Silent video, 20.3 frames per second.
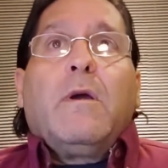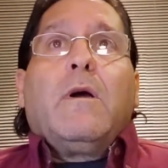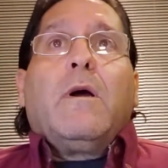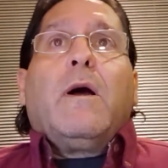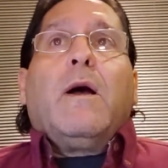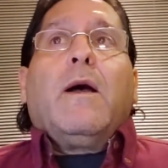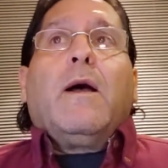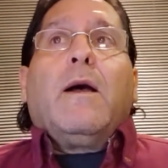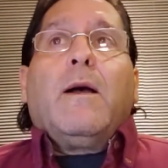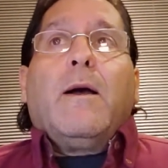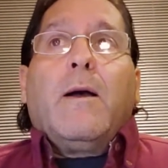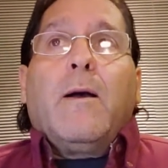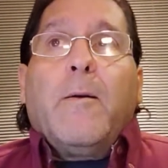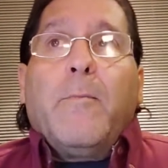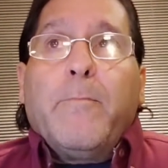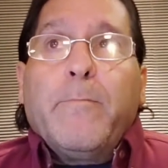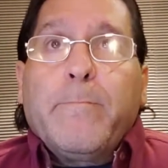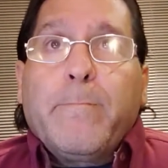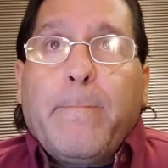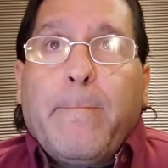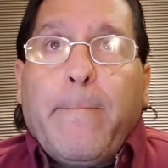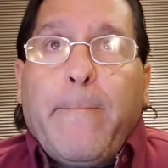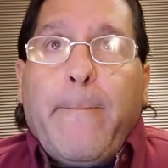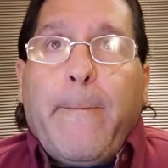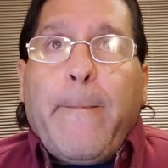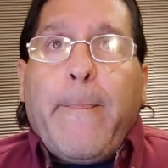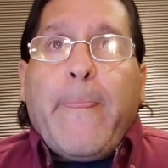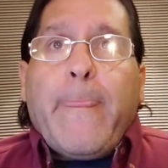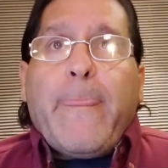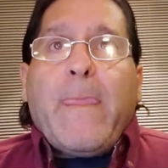
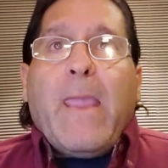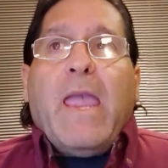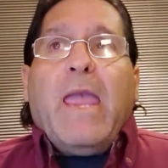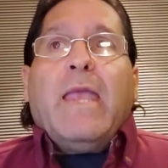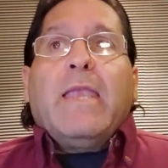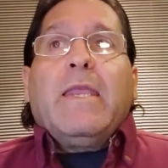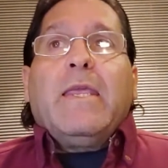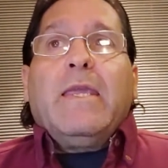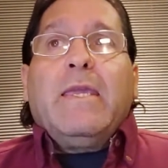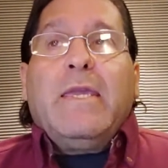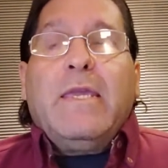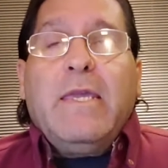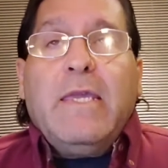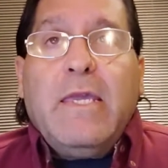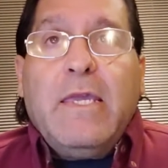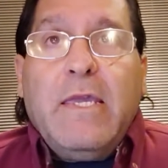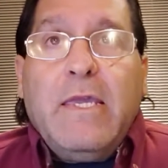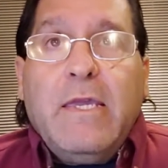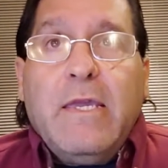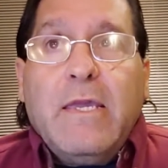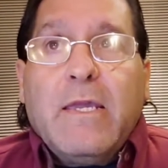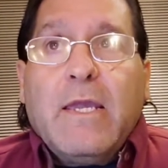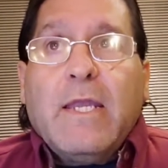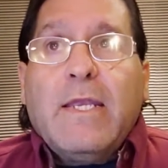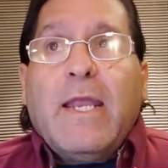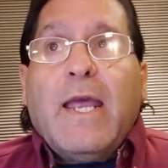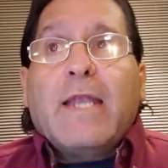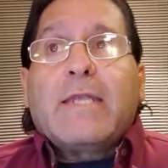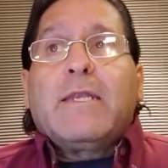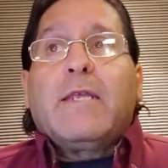and he
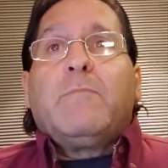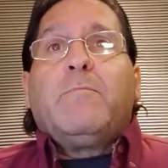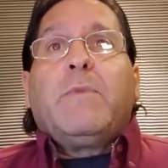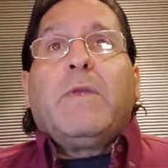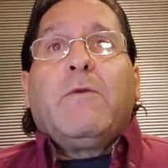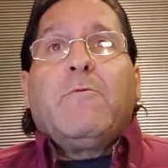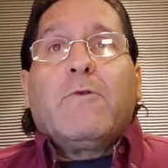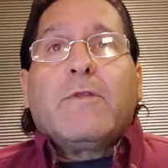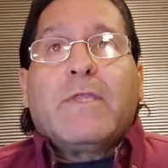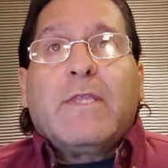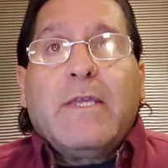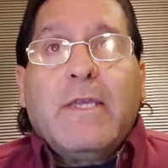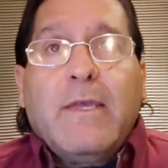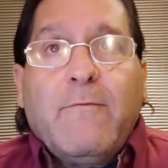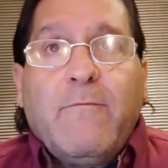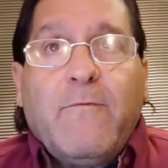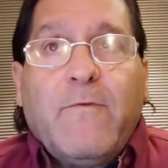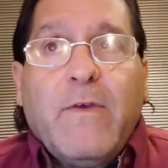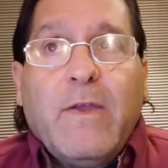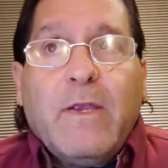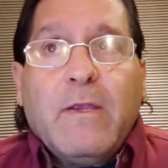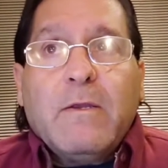connected me with the infant.